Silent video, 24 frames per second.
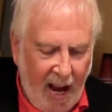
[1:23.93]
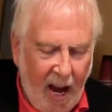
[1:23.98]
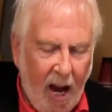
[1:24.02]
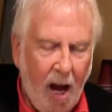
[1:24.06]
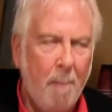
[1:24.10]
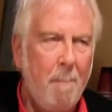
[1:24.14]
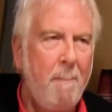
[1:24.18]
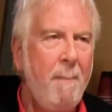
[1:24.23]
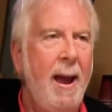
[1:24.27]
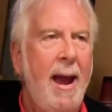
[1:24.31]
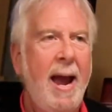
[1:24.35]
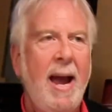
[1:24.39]

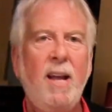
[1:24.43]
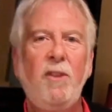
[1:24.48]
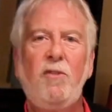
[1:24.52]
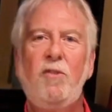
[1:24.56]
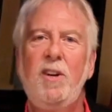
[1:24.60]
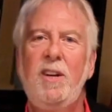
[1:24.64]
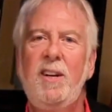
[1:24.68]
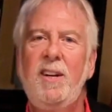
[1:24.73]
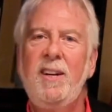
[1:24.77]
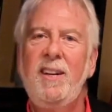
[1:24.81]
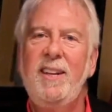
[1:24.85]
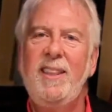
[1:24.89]

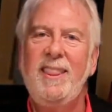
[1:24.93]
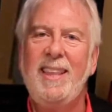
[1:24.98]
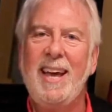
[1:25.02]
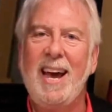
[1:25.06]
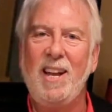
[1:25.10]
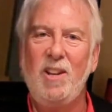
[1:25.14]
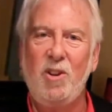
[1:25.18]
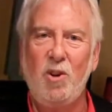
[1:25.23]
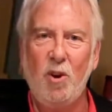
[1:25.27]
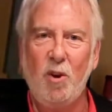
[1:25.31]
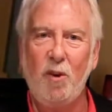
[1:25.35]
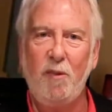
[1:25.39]
Imagine
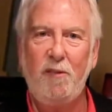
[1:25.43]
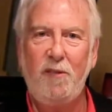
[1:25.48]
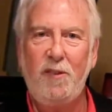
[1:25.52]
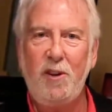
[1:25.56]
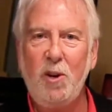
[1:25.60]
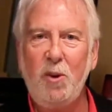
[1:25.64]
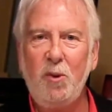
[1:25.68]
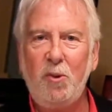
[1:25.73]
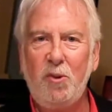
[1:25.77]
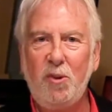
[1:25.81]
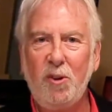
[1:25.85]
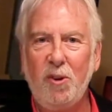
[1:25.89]
that your
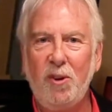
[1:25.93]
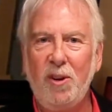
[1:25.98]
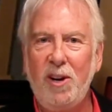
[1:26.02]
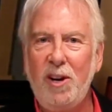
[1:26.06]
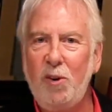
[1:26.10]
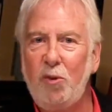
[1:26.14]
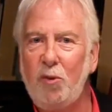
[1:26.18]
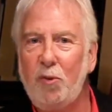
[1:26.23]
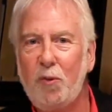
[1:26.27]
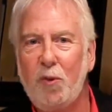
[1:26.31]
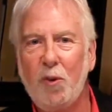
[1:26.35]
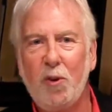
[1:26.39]
future
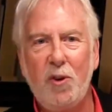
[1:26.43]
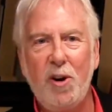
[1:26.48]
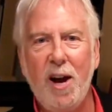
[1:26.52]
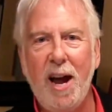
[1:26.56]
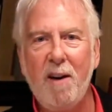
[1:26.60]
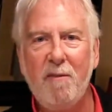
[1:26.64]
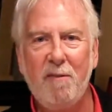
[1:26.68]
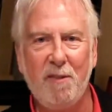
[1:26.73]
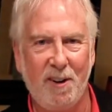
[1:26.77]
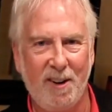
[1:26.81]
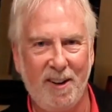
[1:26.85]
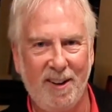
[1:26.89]
is
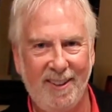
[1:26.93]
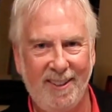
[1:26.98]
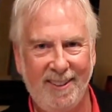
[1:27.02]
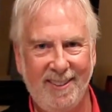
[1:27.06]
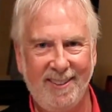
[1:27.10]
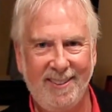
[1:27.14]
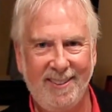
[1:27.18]
forever.